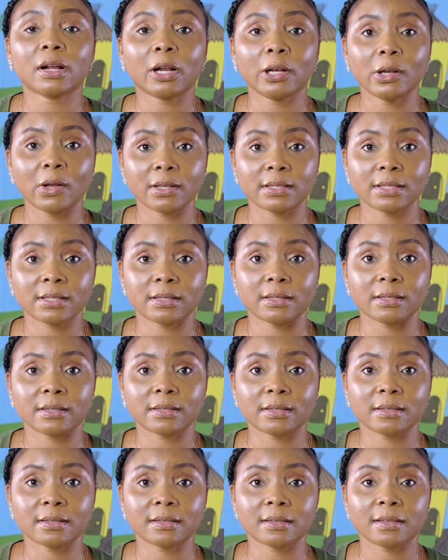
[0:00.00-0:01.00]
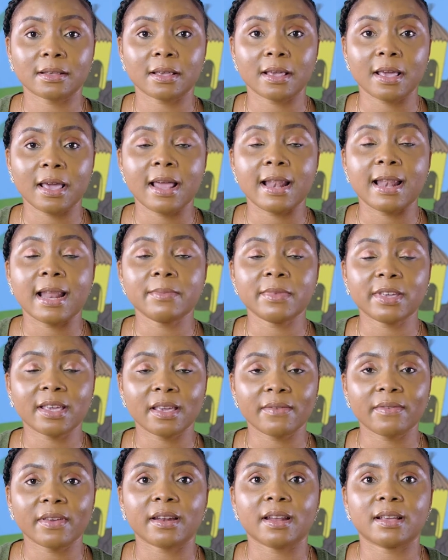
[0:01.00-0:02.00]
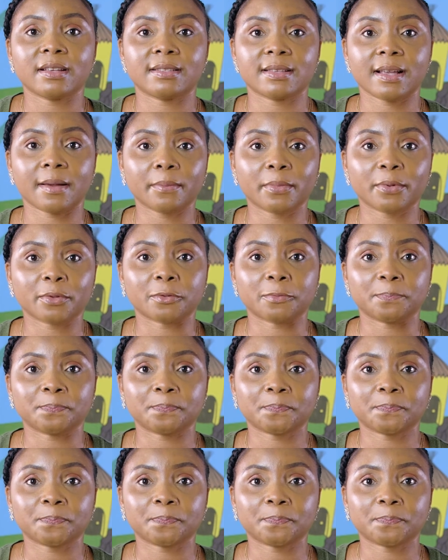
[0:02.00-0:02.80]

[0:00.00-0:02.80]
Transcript: clauses. Let me give you an example.